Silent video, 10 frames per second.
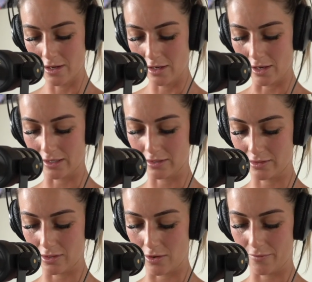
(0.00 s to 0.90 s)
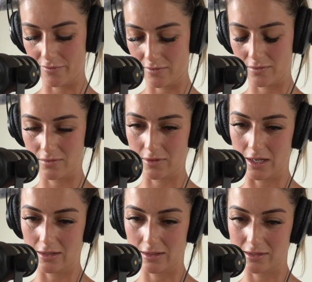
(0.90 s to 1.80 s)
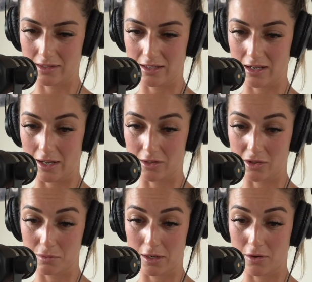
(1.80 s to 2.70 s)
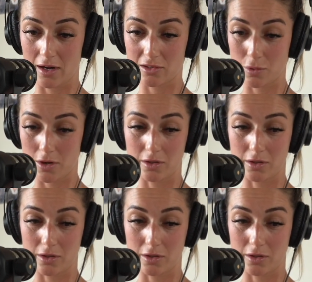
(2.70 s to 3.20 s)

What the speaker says: Like it's not, as you said, like you just being great at twerk,